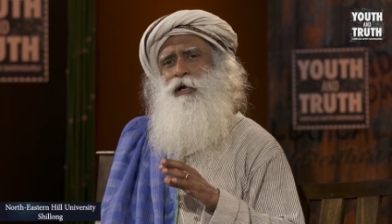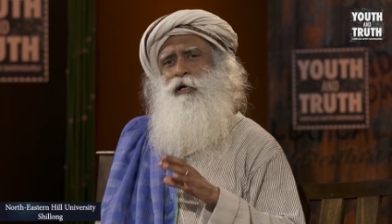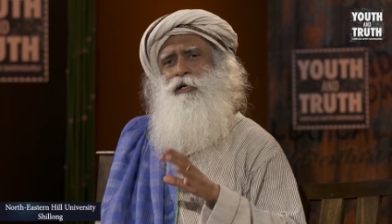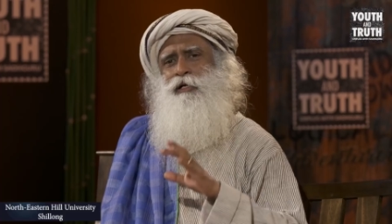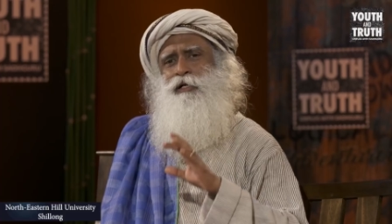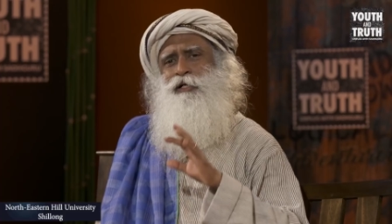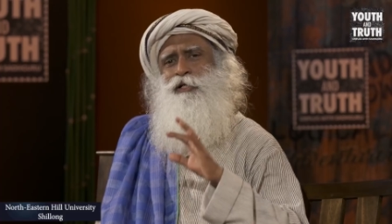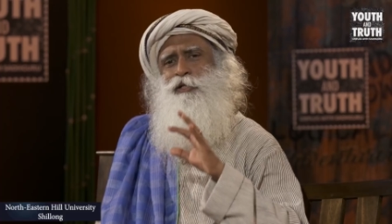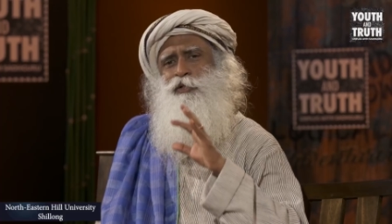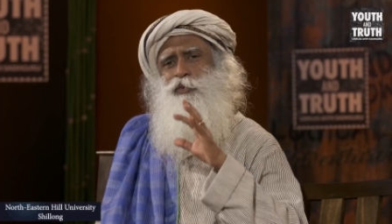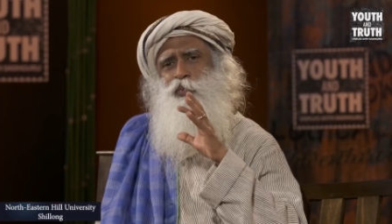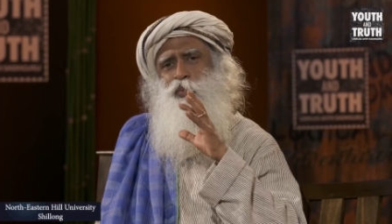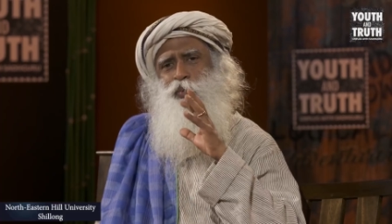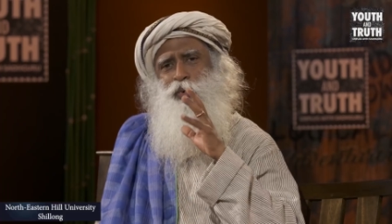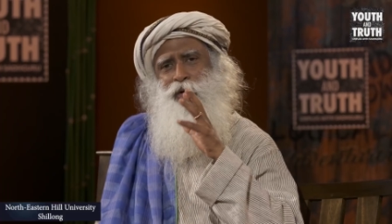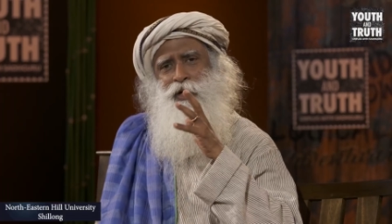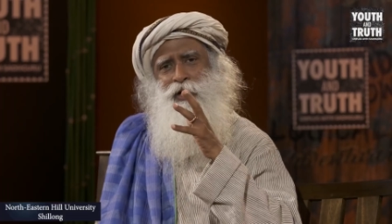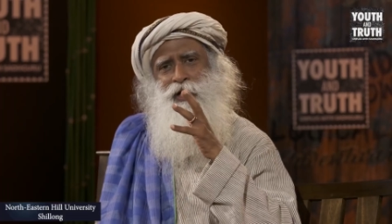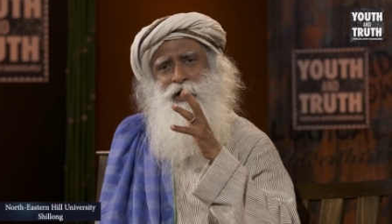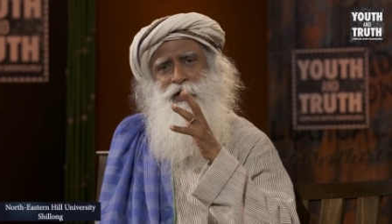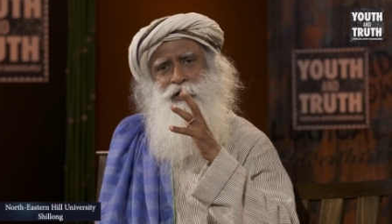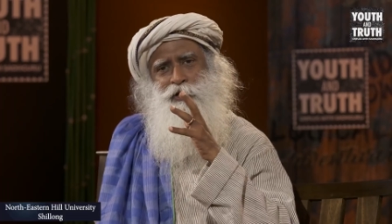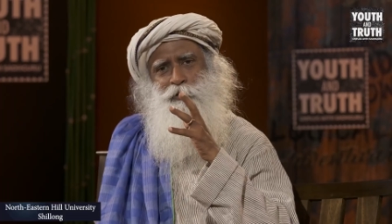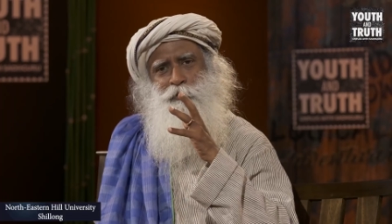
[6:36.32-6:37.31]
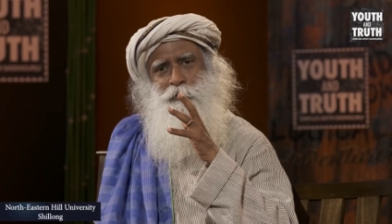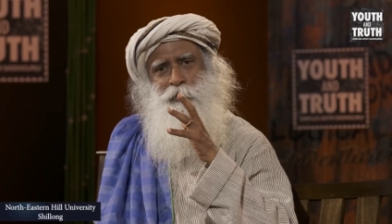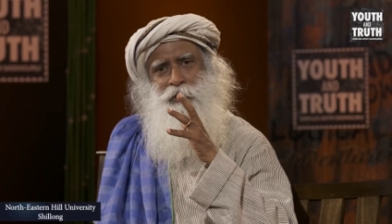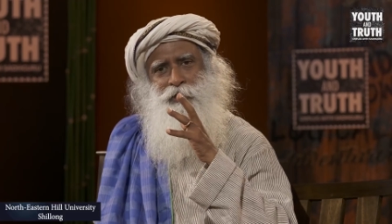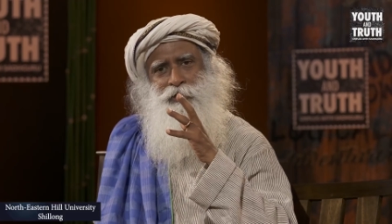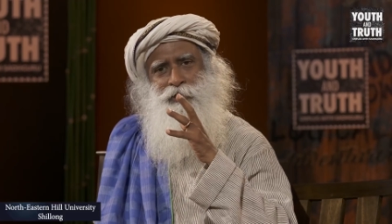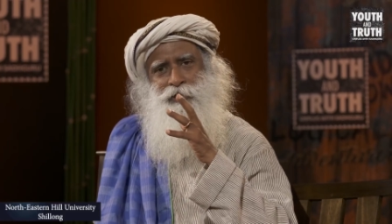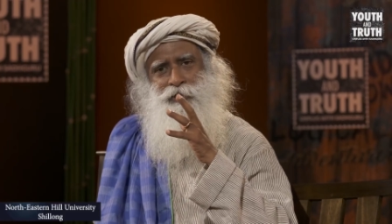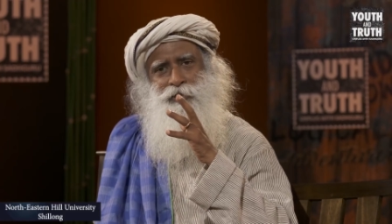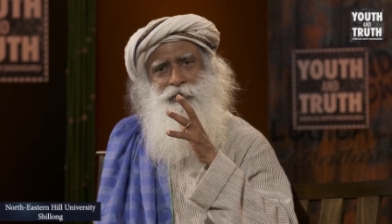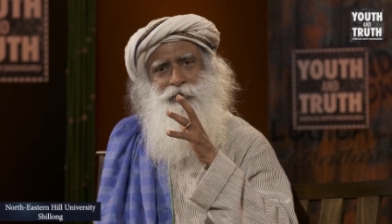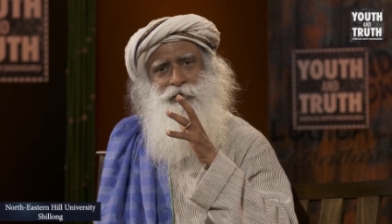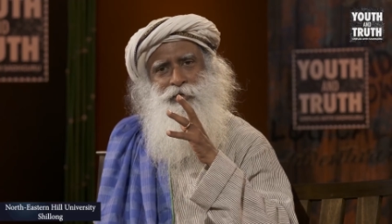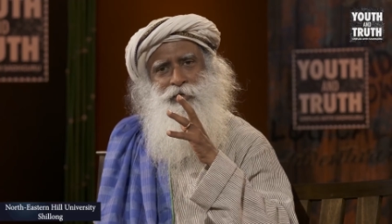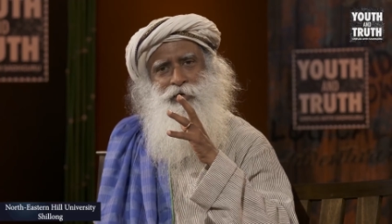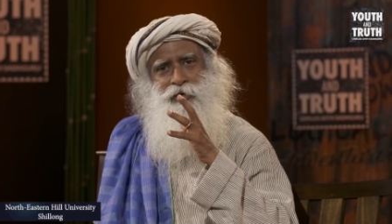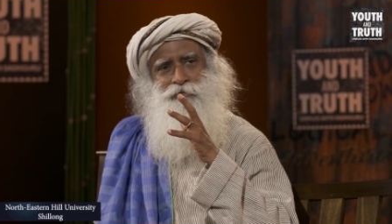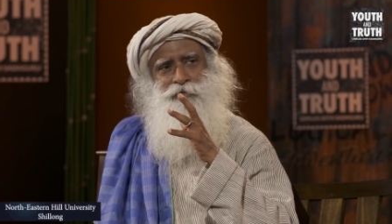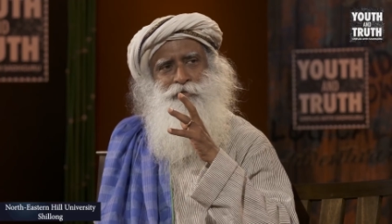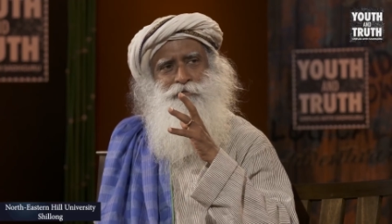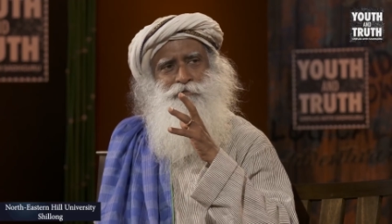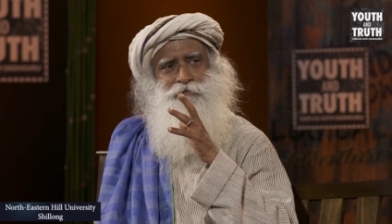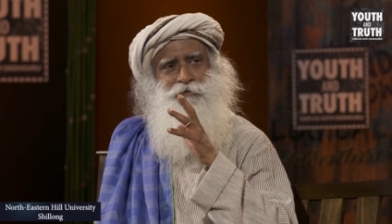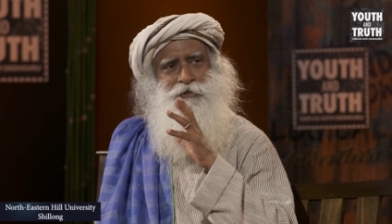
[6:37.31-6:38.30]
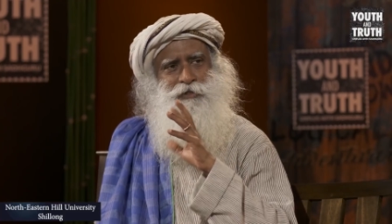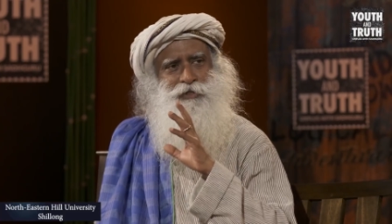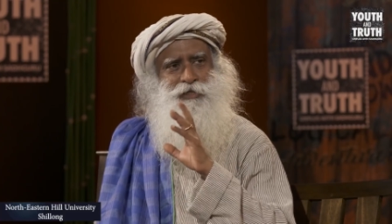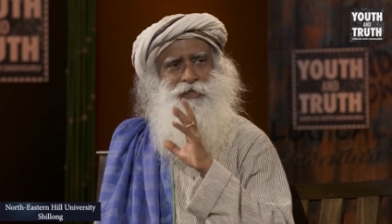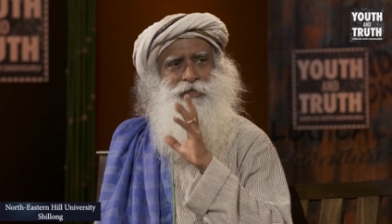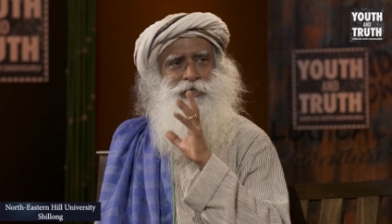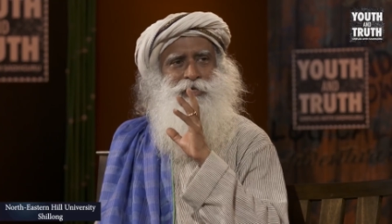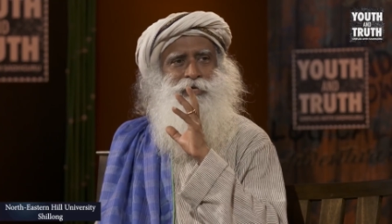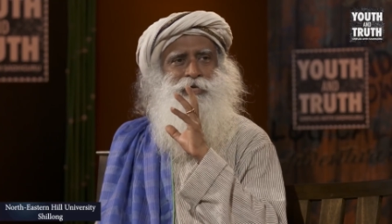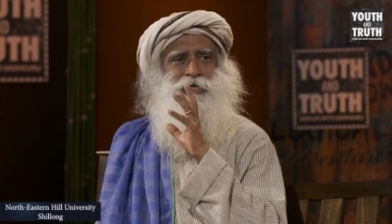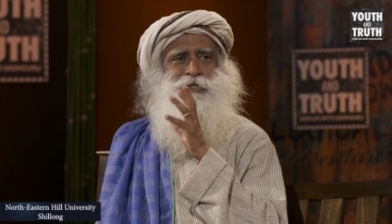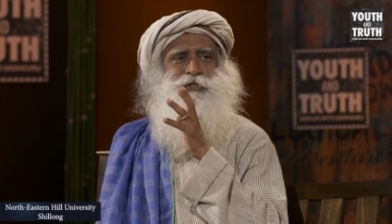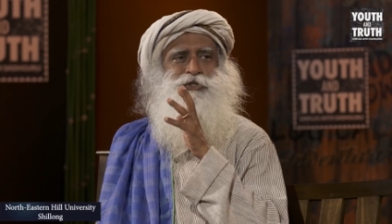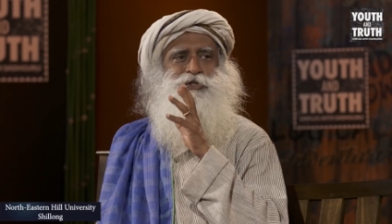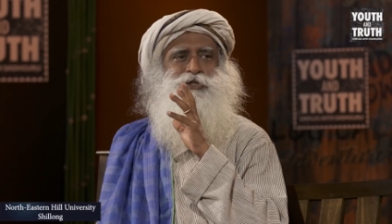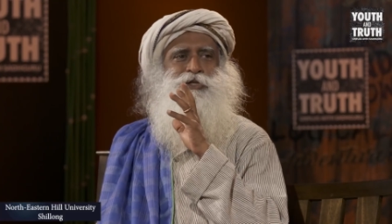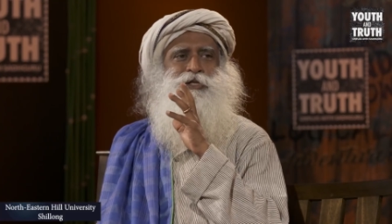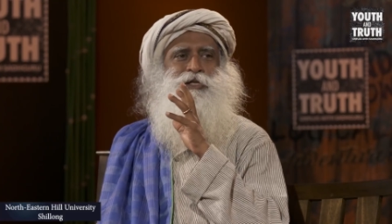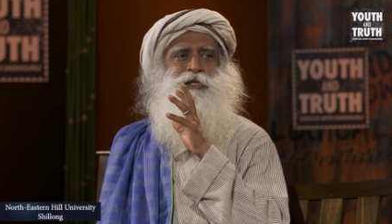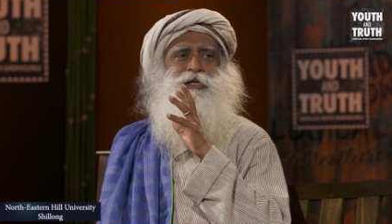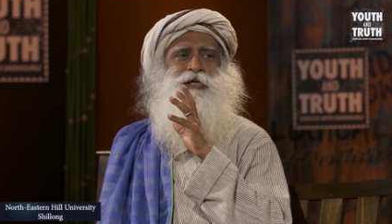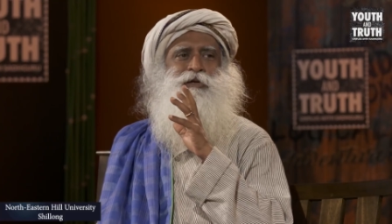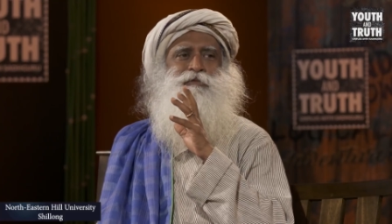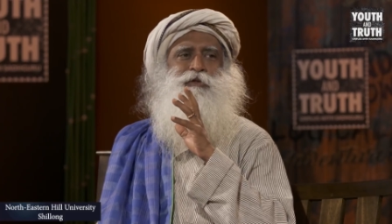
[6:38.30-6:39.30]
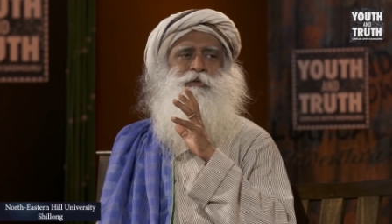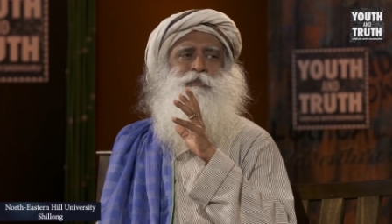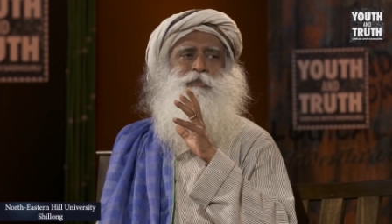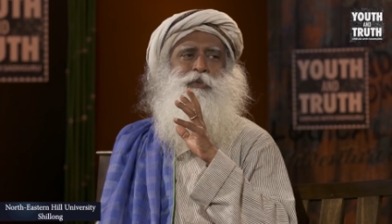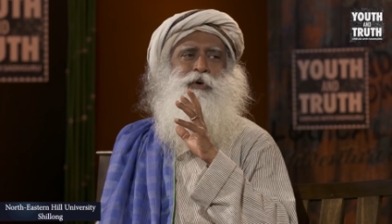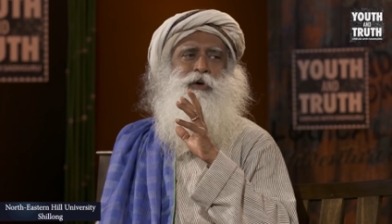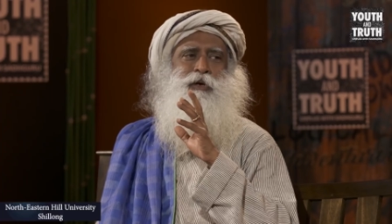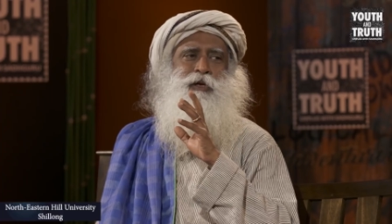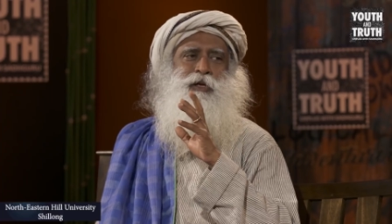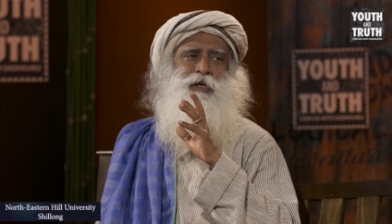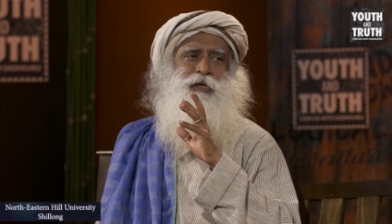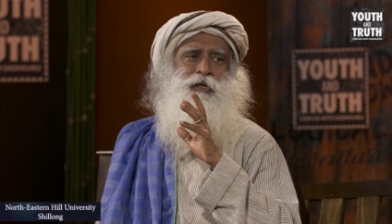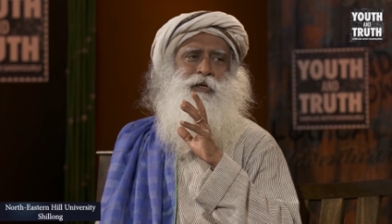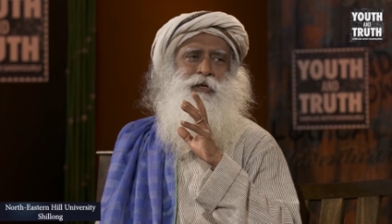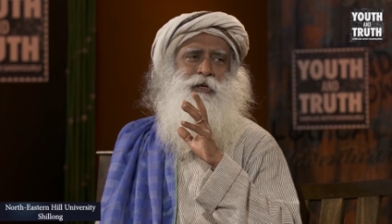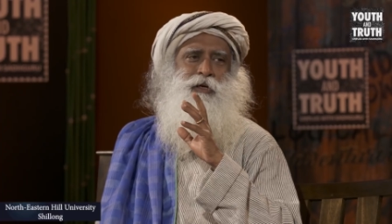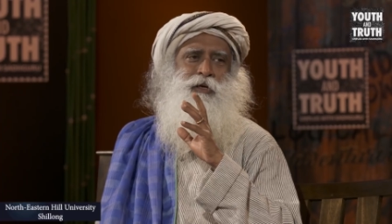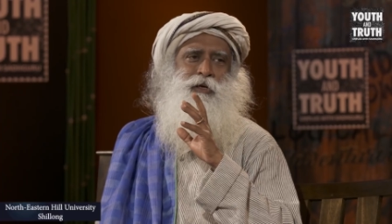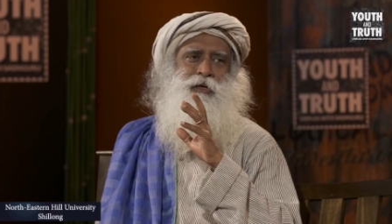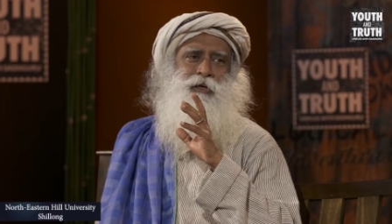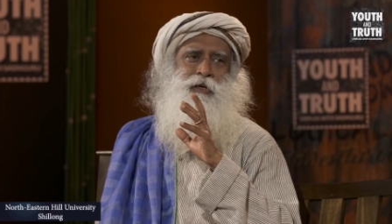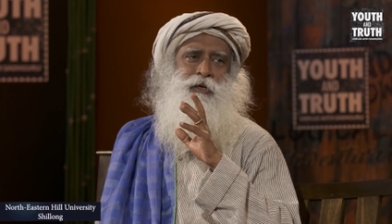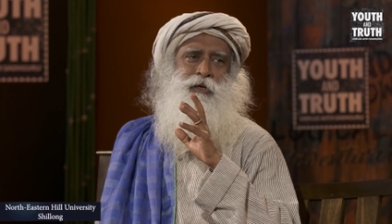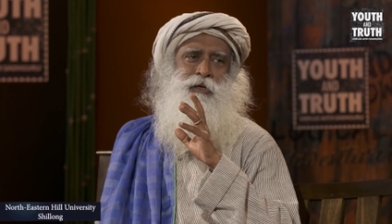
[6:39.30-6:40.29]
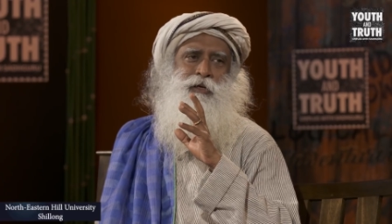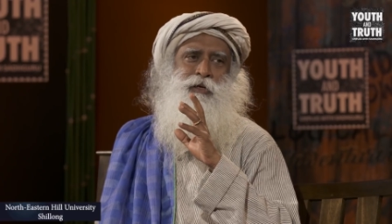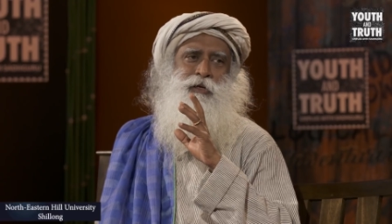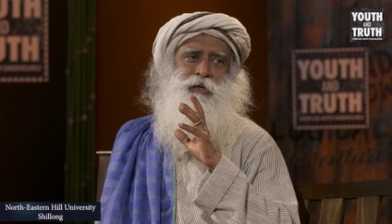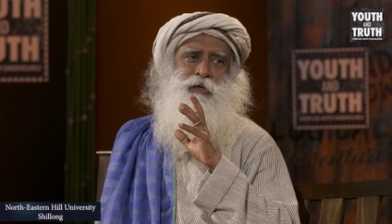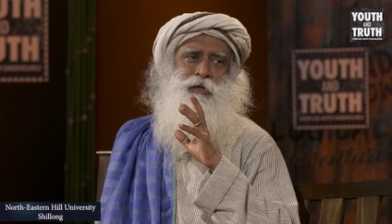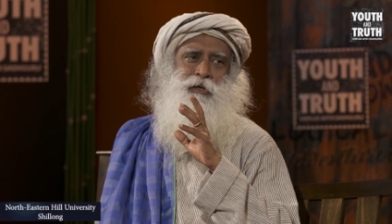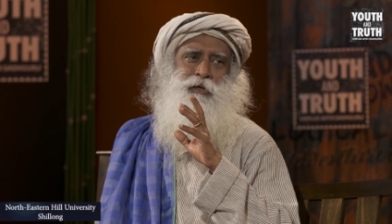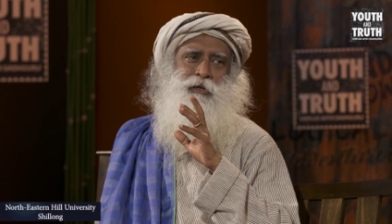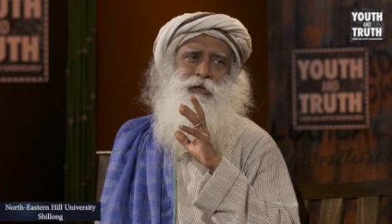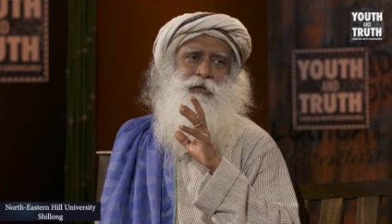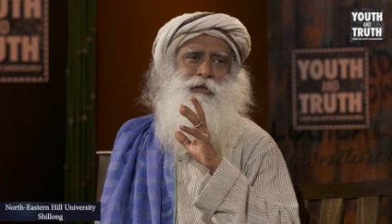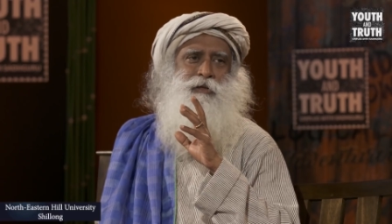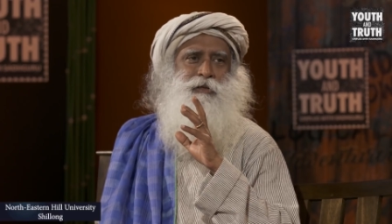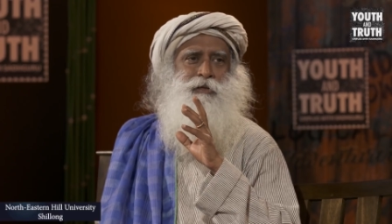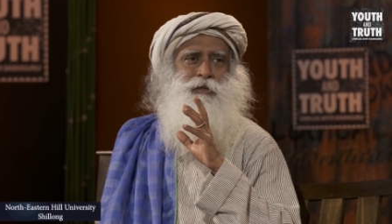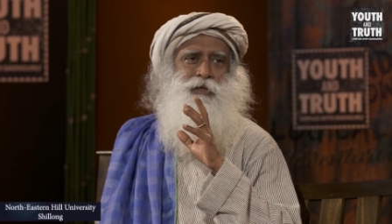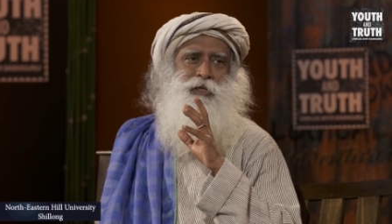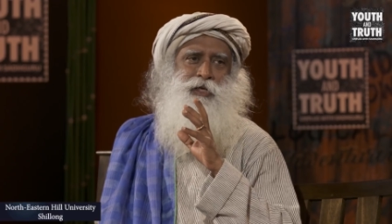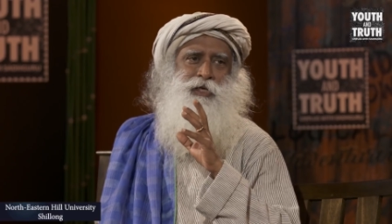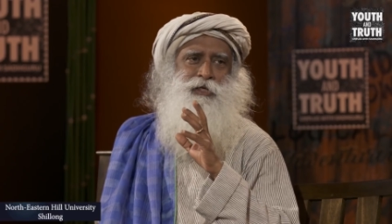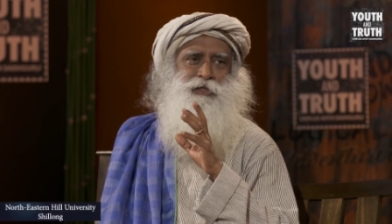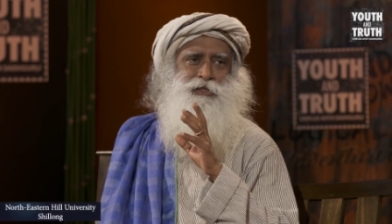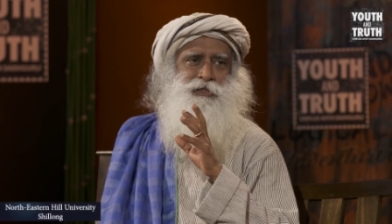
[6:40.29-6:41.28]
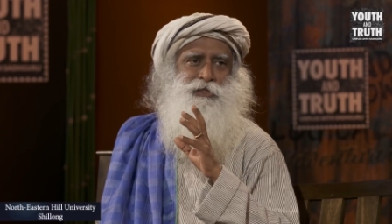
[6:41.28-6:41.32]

at least one aspect of the physical engineering of the body, they